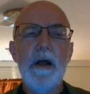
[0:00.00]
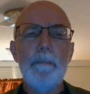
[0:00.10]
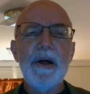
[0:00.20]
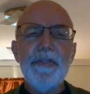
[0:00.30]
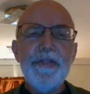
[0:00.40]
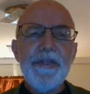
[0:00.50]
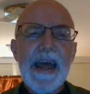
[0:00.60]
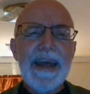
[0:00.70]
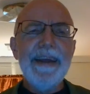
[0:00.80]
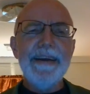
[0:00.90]
But
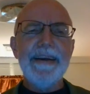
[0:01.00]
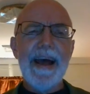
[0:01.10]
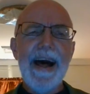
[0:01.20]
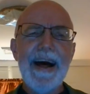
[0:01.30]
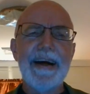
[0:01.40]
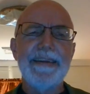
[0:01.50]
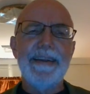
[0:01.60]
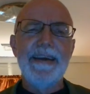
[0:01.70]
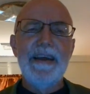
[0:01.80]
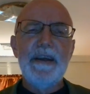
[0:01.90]
thank God,
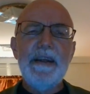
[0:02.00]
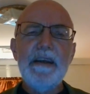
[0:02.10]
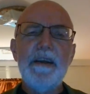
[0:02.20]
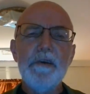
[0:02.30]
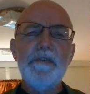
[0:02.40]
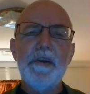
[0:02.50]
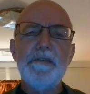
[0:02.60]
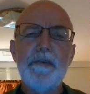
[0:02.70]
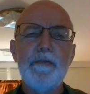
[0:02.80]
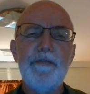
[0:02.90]
he gives
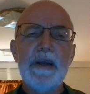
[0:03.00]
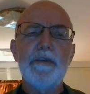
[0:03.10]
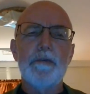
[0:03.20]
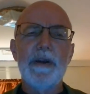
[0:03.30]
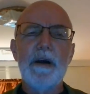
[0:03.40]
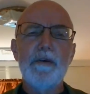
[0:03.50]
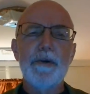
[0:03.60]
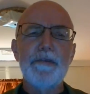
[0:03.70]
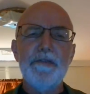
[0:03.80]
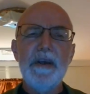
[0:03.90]
us the victory
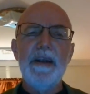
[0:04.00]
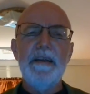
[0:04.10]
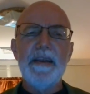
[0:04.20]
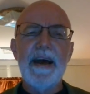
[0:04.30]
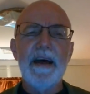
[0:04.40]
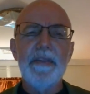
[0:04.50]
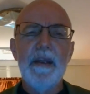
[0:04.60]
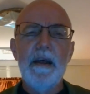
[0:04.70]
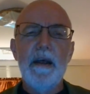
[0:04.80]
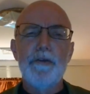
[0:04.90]
over sin and death
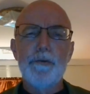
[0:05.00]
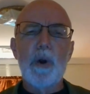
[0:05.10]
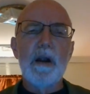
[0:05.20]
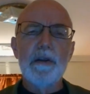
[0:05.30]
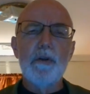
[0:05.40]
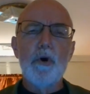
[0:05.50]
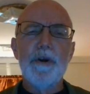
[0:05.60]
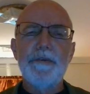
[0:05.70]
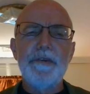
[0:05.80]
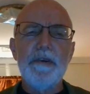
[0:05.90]
through our
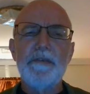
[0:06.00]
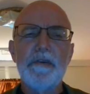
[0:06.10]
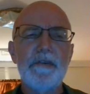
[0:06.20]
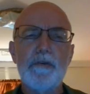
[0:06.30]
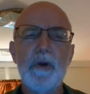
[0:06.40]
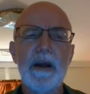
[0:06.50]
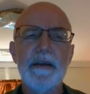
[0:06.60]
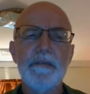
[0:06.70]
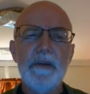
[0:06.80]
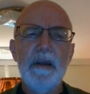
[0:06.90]
Lord Jesus
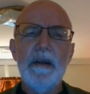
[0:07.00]
Christ.